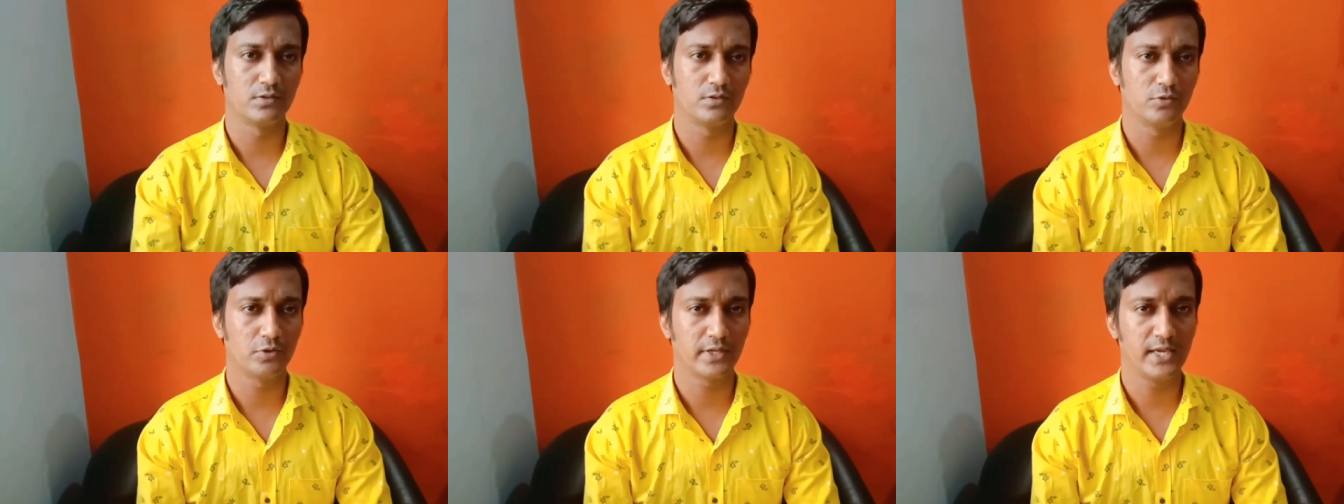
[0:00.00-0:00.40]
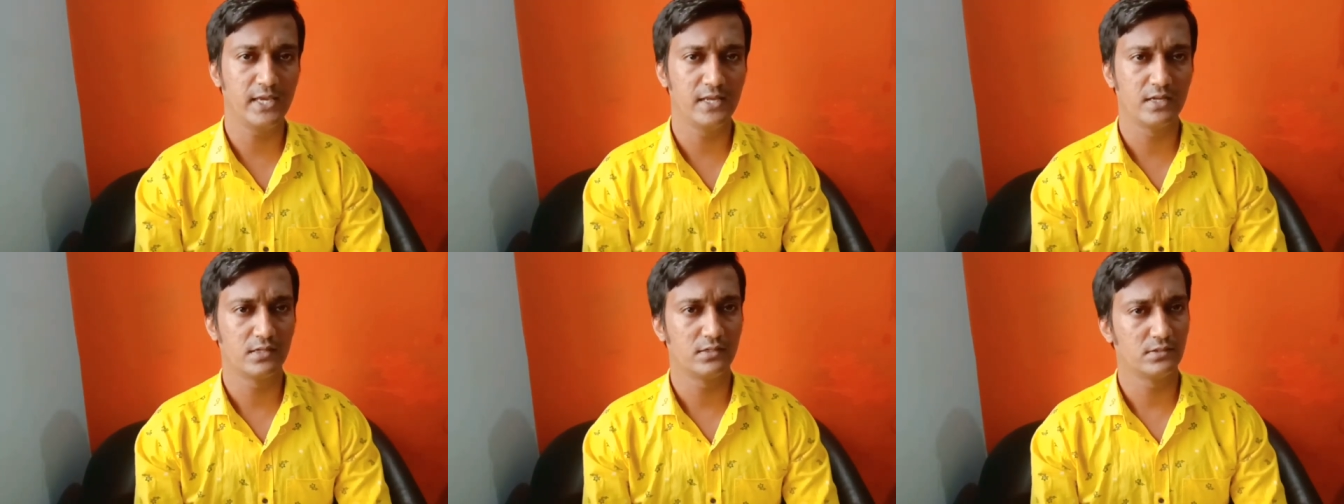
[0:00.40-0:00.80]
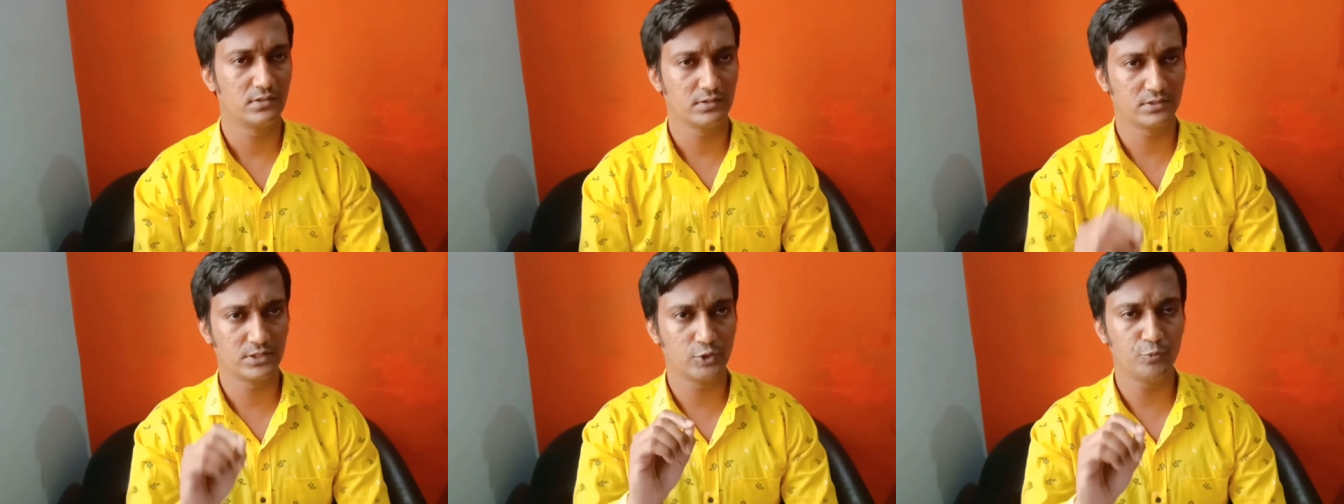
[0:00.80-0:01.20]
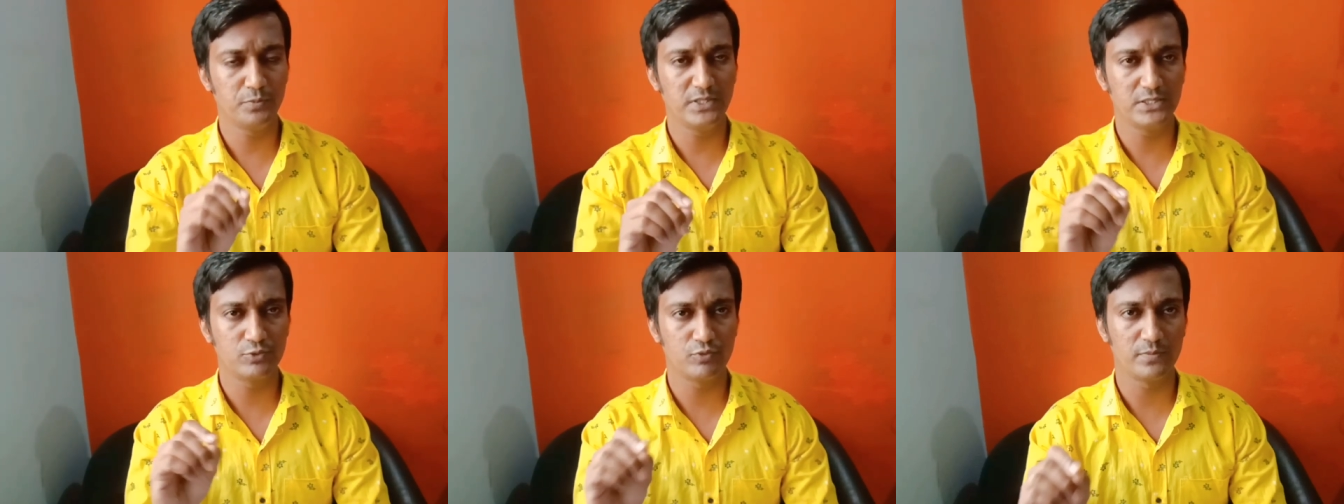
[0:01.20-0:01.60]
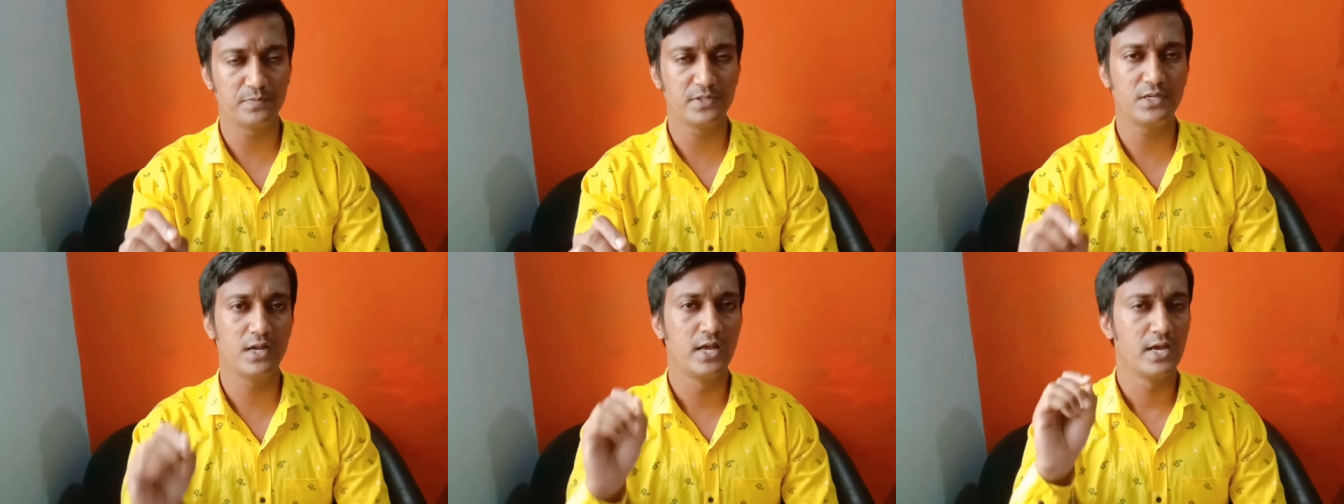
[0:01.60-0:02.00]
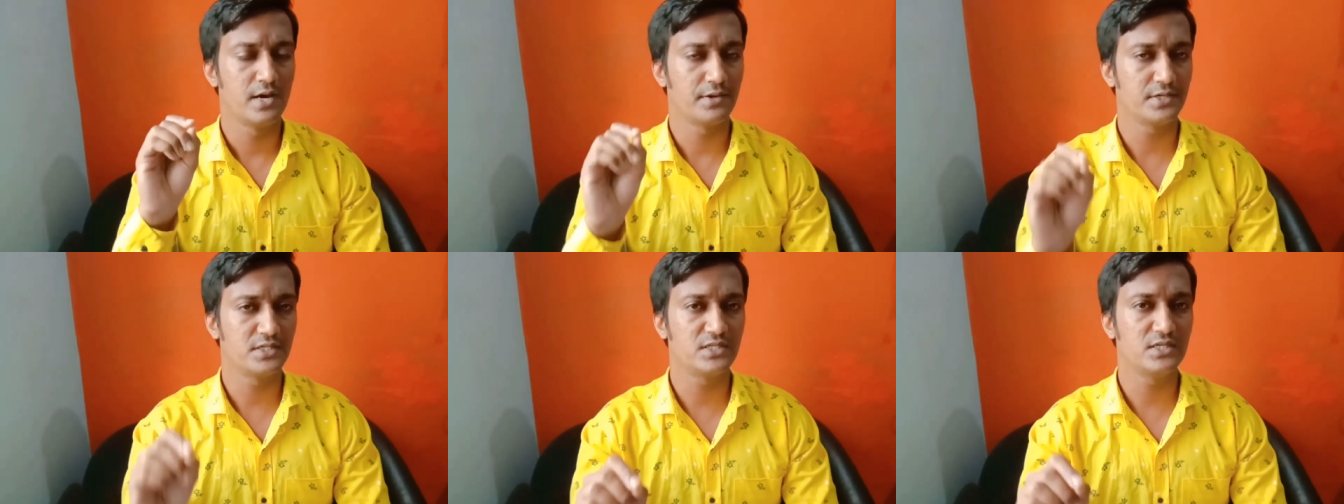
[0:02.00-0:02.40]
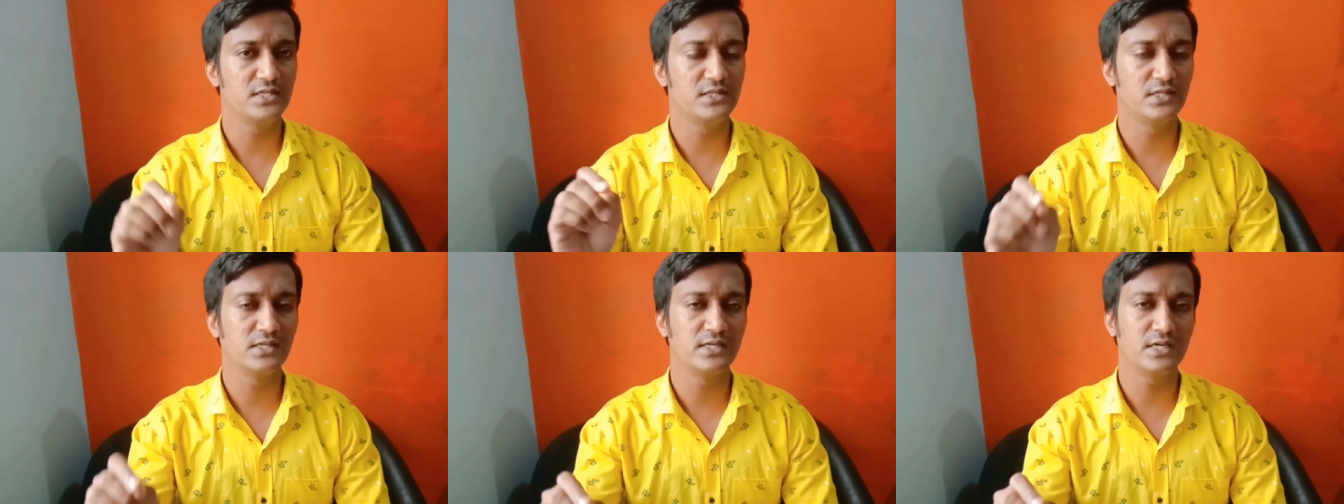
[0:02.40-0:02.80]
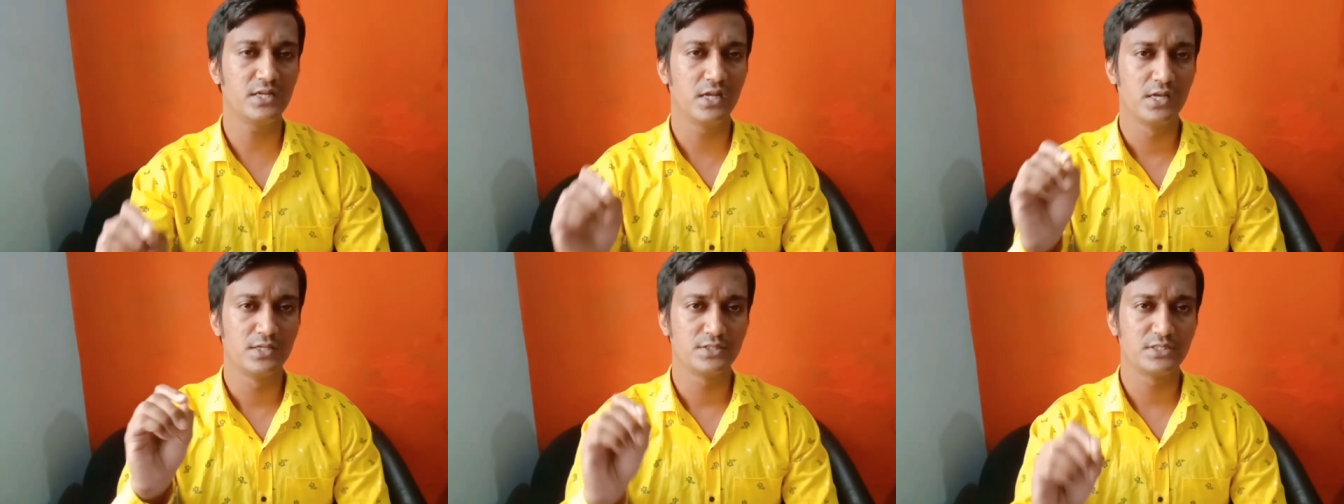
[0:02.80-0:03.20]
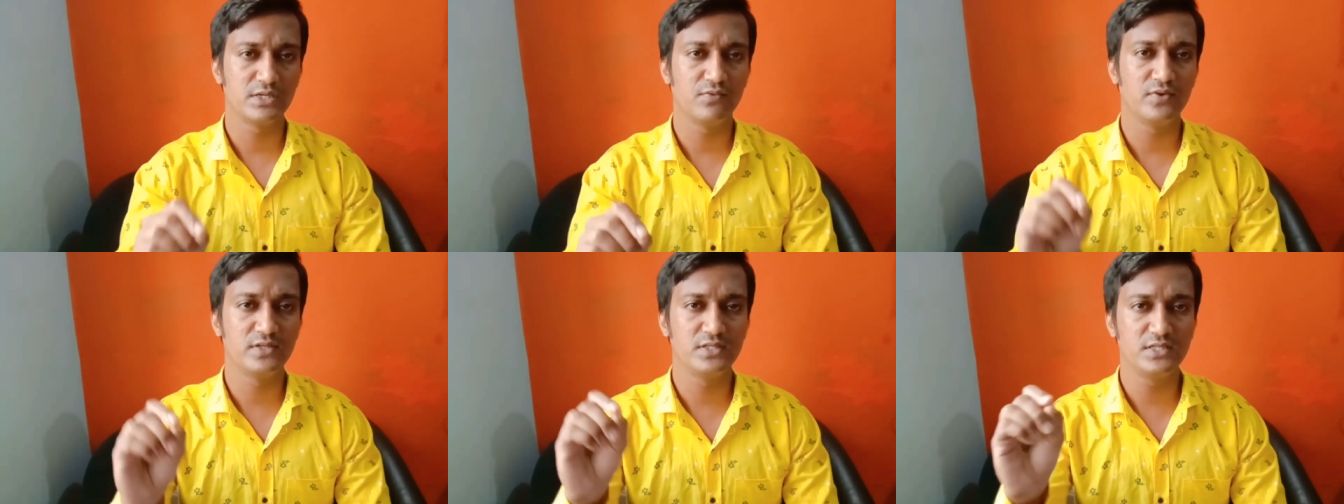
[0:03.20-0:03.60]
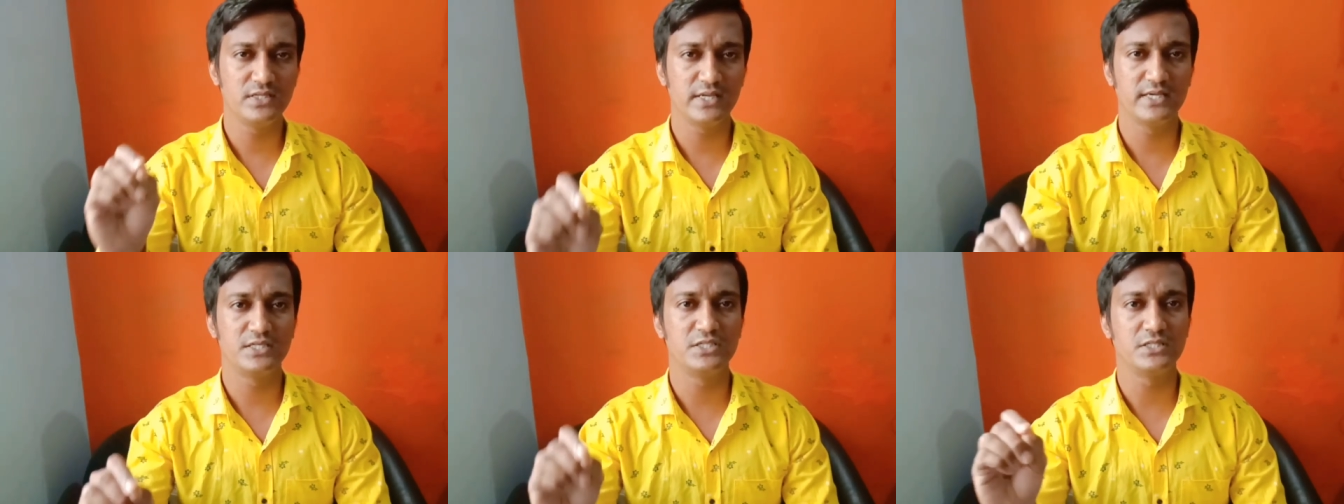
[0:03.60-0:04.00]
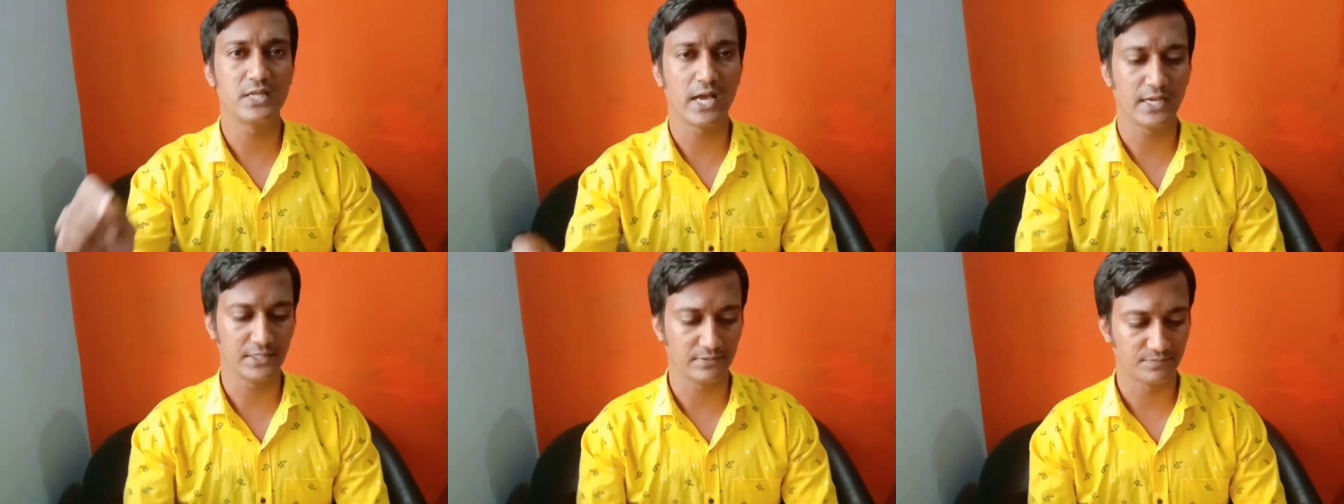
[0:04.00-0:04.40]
Okay, Chimney Sweeper written in the year 1789.